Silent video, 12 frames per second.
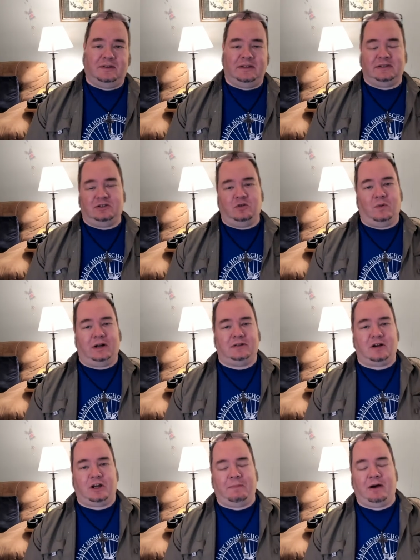things that you want to
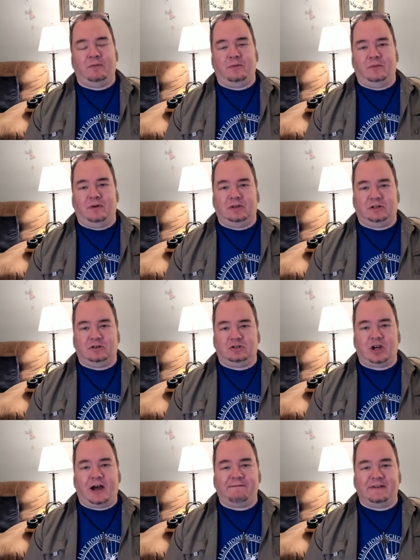talk about with the
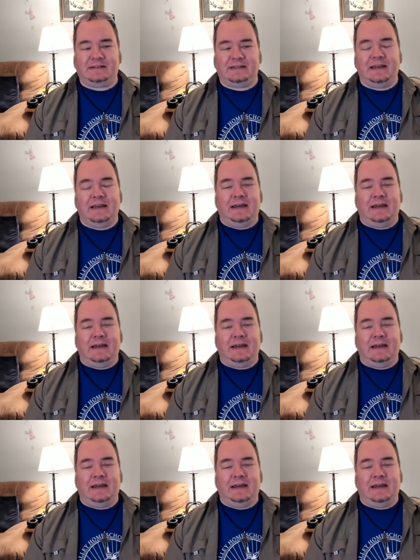church office,